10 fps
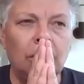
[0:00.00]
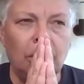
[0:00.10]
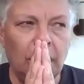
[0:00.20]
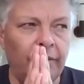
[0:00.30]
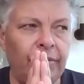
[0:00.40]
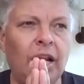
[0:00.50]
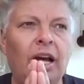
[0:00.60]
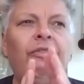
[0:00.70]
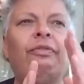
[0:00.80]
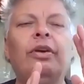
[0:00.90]
I have
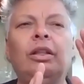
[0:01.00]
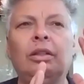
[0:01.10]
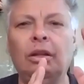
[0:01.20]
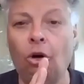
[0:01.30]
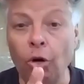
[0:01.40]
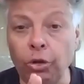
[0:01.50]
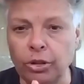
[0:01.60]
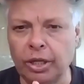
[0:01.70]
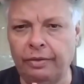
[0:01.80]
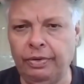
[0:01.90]
enough and
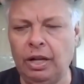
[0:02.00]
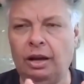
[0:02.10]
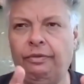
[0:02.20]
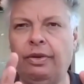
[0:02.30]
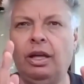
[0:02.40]
others have enough.